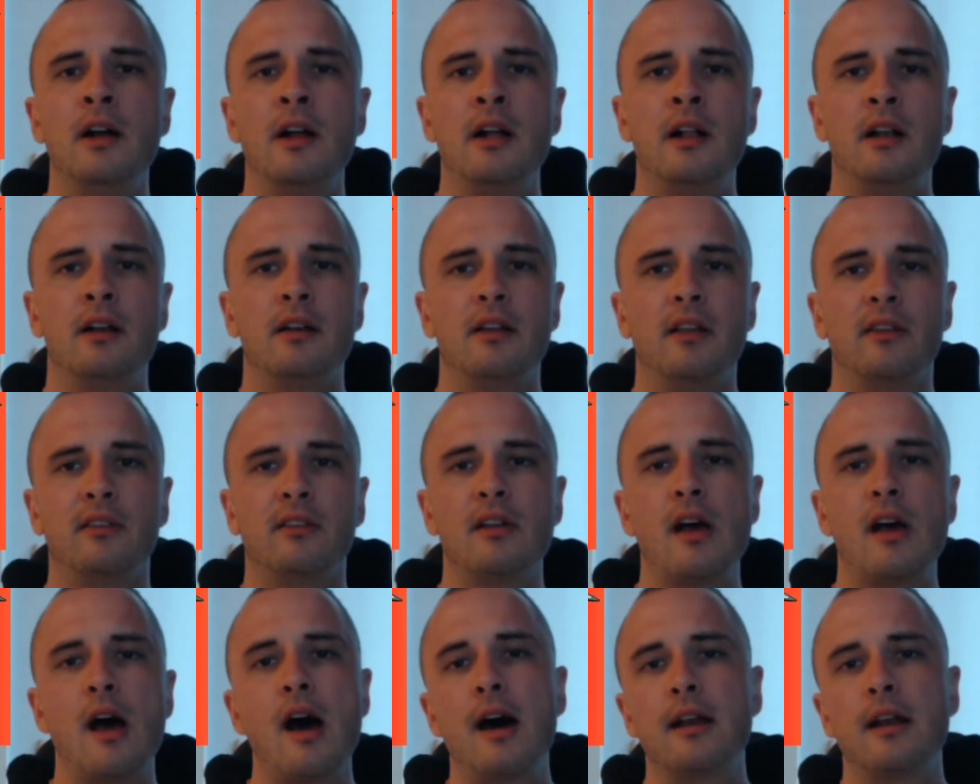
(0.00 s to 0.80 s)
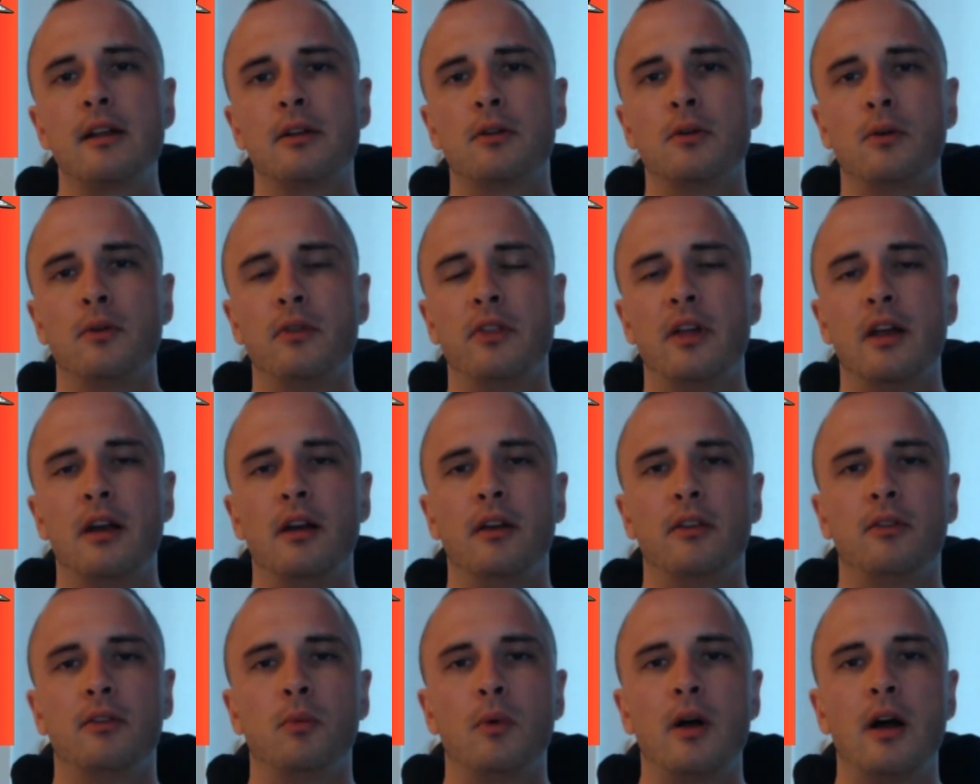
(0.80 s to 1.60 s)
There's an article there
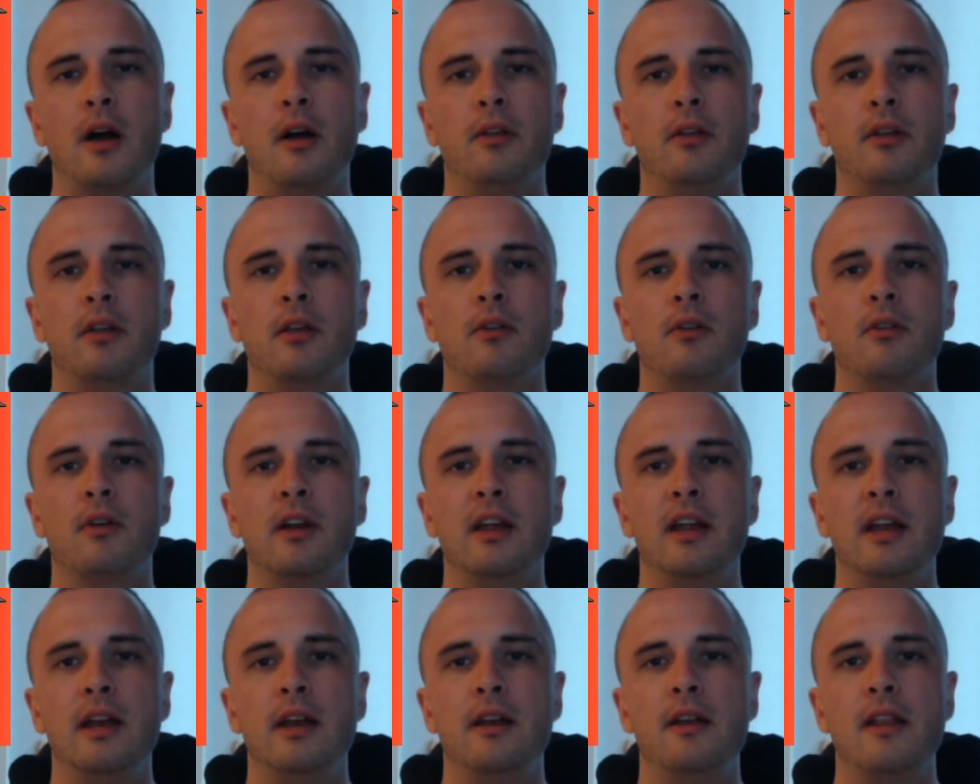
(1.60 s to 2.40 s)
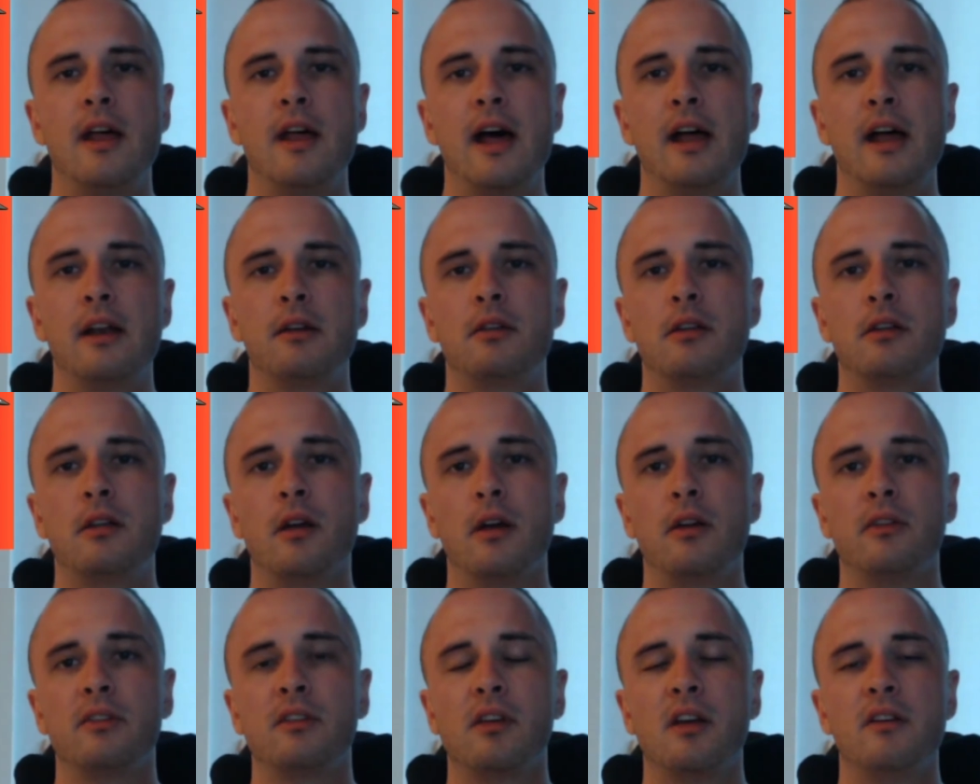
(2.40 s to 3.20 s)
as well you can read that
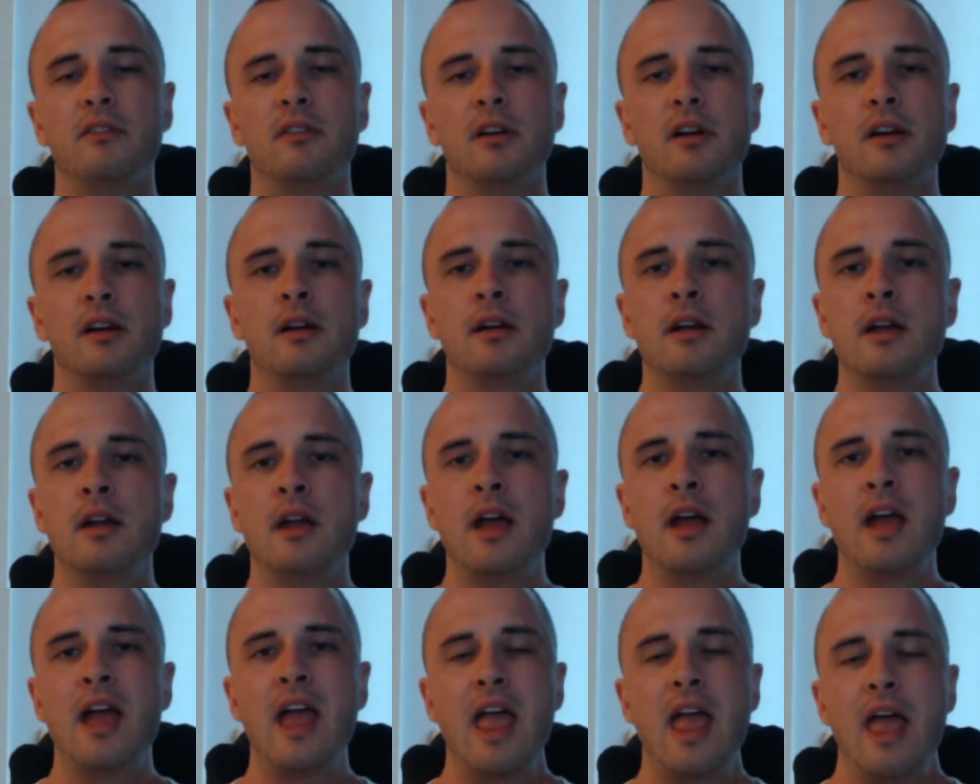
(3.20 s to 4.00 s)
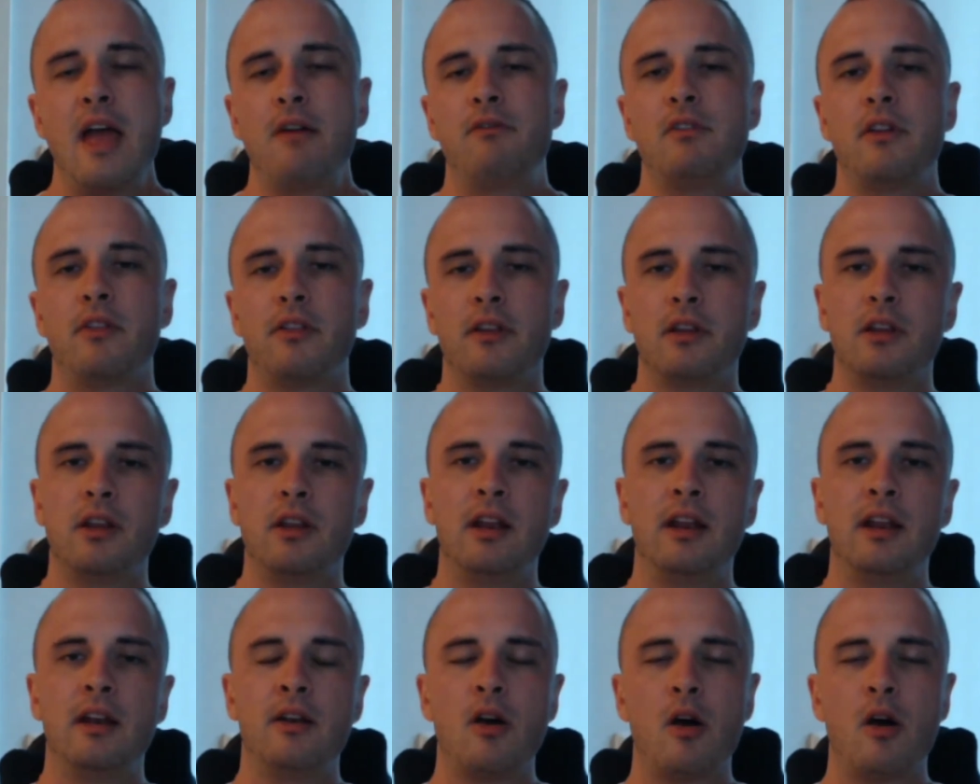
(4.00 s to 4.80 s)
goes over everything you
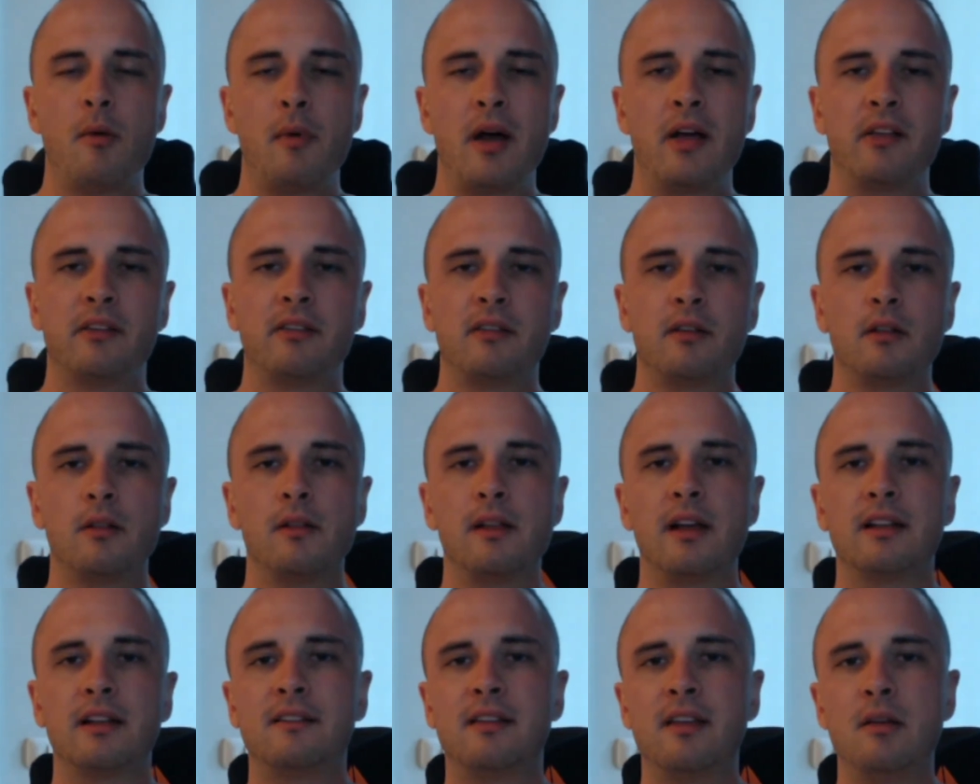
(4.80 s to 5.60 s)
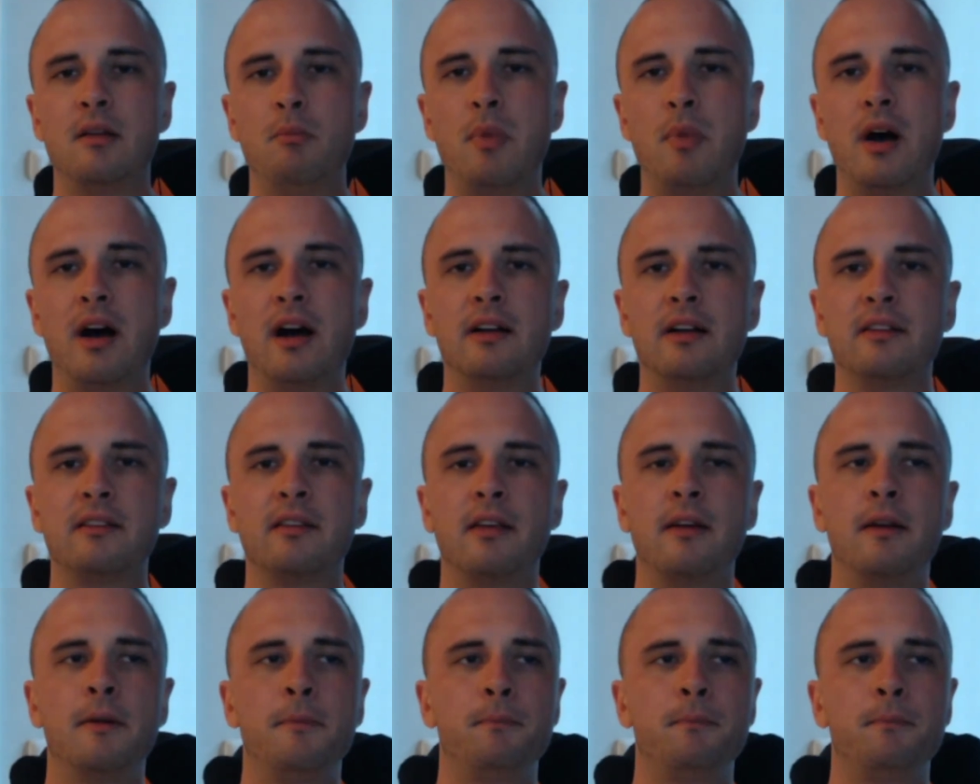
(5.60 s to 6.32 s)
need to know about single leg tib bars.